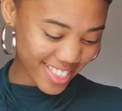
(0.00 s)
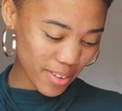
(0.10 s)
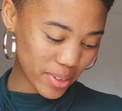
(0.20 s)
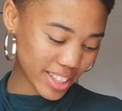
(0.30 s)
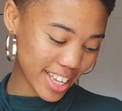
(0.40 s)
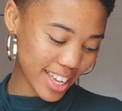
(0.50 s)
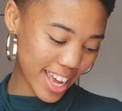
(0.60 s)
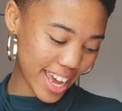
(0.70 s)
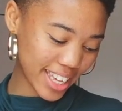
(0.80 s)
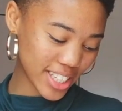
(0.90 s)
and then with the
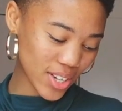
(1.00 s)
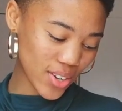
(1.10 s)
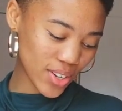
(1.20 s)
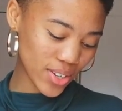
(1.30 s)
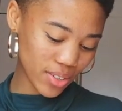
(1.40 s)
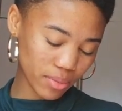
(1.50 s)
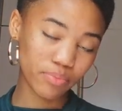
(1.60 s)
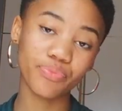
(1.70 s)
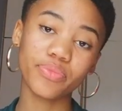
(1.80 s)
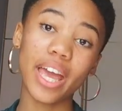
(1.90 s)
eight of
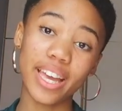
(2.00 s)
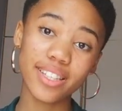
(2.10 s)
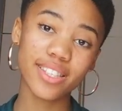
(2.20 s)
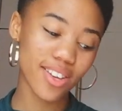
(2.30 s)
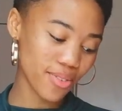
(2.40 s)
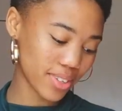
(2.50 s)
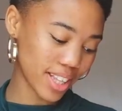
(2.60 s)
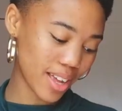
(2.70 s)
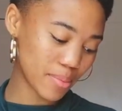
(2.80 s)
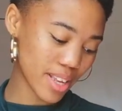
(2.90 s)
ace of
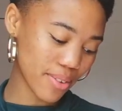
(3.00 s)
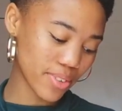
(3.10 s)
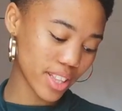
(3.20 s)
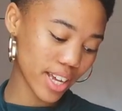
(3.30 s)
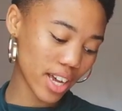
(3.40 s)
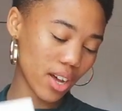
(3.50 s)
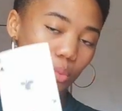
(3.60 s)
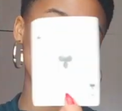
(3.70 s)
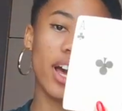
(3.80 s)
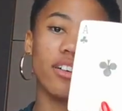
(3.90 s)
clubs i feel like
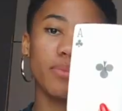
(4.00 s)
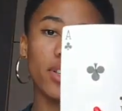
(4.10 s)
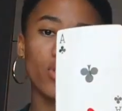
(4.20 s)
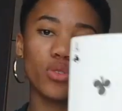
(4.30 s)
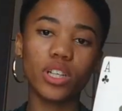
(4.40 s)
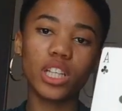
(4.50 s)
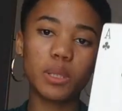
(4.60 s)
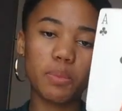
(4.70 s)
what else makes you really